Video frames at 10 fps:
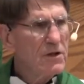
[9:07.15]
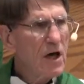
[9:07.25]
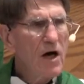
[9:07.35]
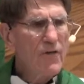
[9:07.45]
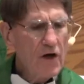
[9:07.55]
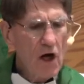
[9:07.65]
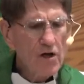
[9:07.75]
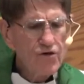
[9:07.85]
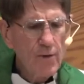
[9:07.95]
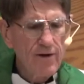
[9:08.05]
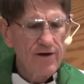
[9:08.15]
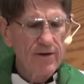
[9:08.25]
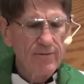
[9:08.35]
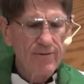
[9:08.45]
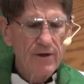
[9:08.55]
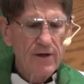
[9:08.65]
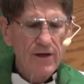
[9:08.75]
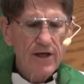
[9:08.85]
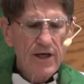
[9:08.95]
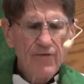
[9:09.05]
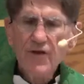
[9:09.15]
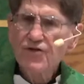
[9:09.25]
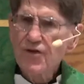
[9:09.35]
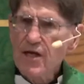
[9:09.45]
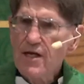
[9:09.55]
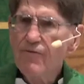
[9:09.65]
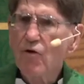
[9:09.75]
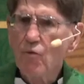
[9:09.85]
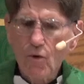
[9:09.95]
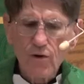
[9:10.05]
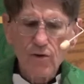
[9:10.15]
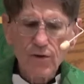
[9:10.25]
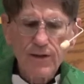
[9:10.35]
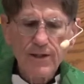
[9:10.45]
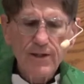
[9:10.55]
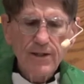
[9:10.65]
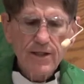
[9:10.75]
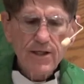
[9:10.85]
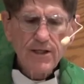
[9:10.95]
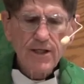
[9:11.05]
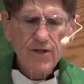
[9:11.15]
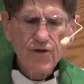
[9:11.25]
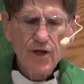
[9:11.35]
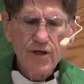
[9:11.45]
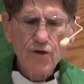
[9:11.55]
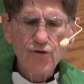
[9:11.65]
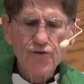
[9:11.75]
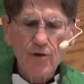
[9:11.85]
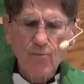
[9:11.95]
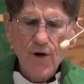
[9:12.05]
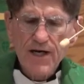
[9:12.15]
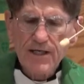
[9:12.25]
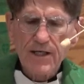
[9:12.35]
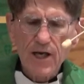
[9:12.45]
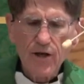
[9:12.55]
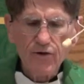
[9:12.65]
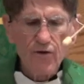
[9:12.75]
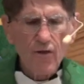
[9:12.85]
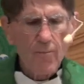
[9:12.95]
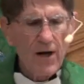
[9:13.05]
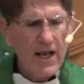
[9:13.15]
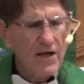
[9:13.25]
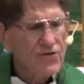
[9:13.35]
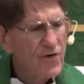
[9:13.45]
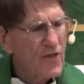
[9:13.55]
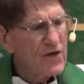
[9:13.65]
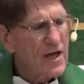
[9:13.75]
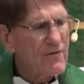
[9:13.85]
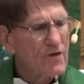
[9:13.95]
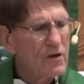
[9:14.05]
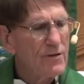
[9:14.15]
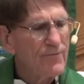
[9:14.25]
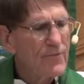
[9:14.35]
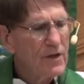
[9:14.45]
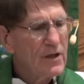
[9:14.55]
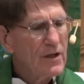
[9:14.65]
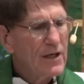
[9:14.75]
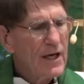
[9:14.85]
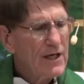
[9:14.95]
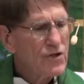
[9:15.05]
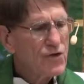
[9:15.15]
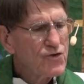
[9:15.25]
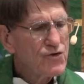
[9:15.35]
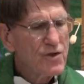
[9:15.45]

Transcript: On the contrary, in this evil world, he continues to break and hinder the plans of the devil and to,